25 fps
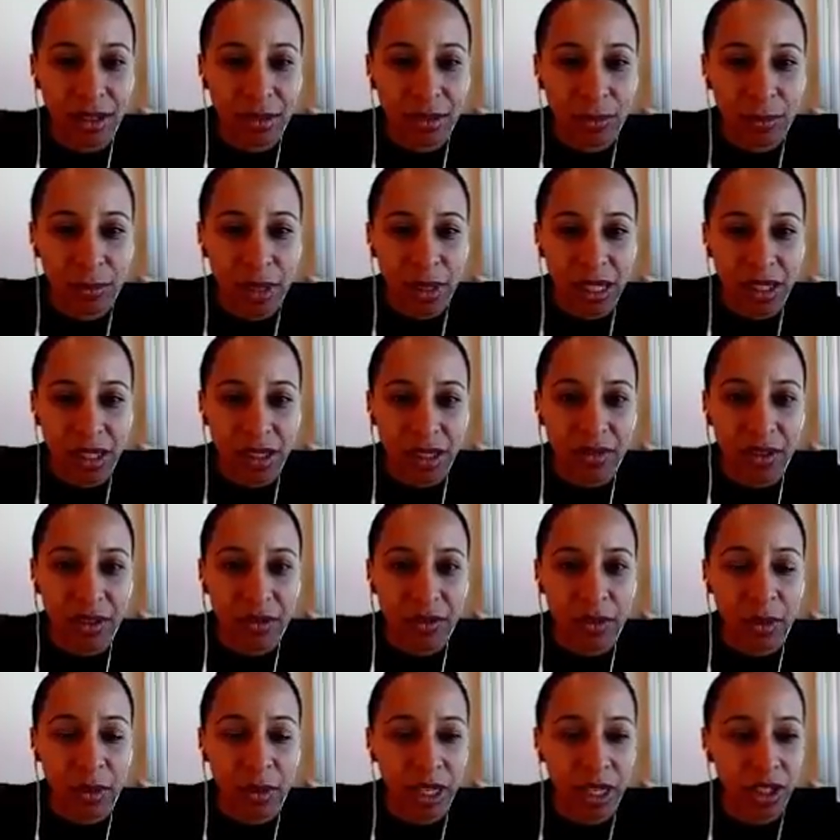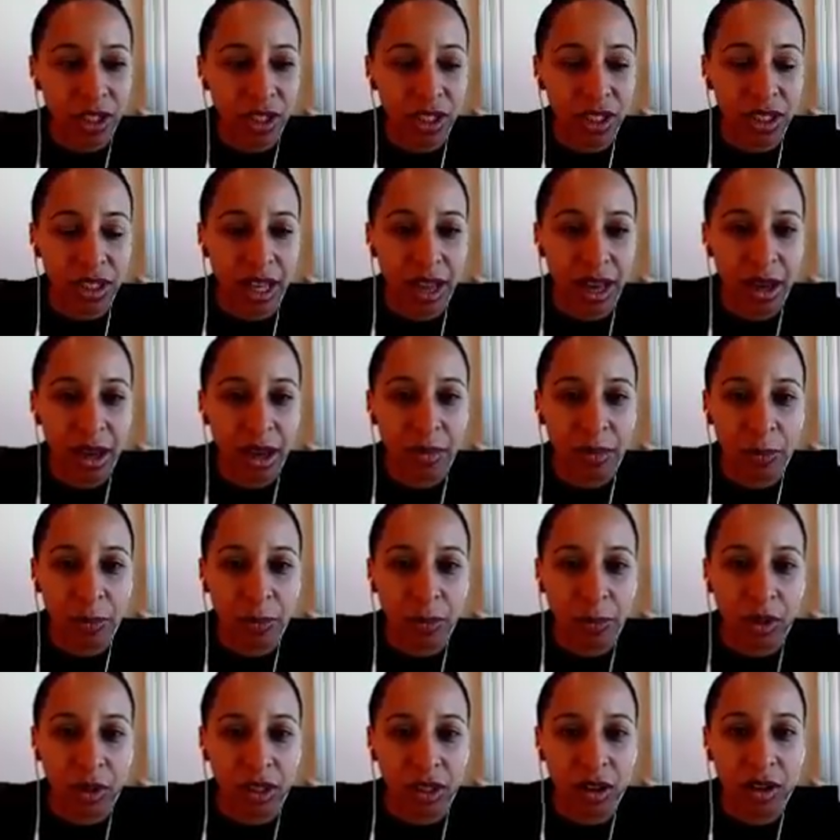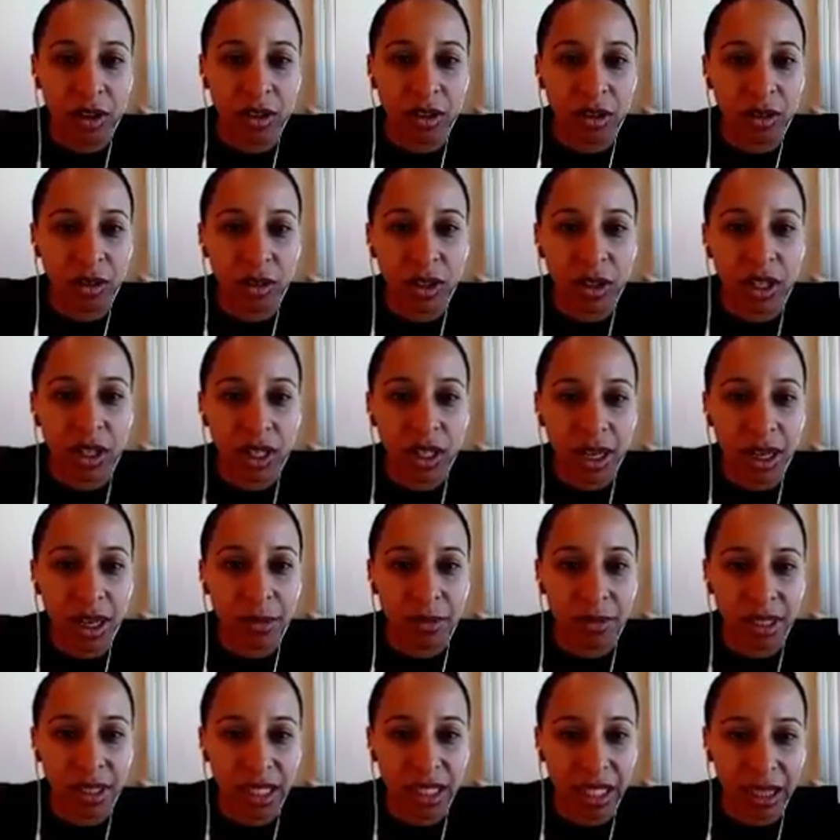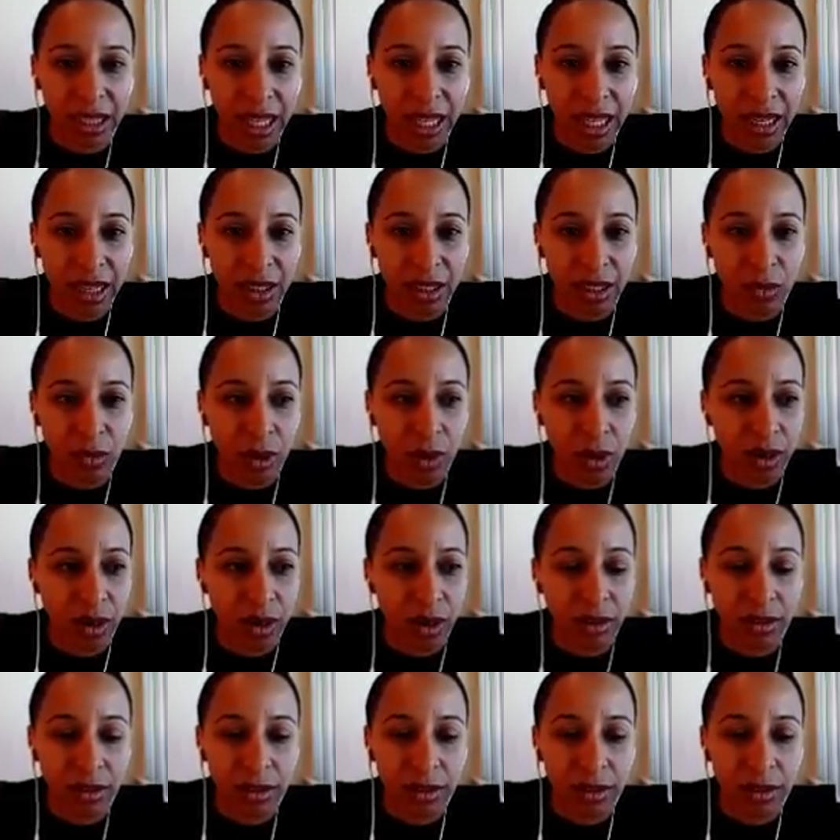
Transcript: pieces of information that people can also look up to get that as well?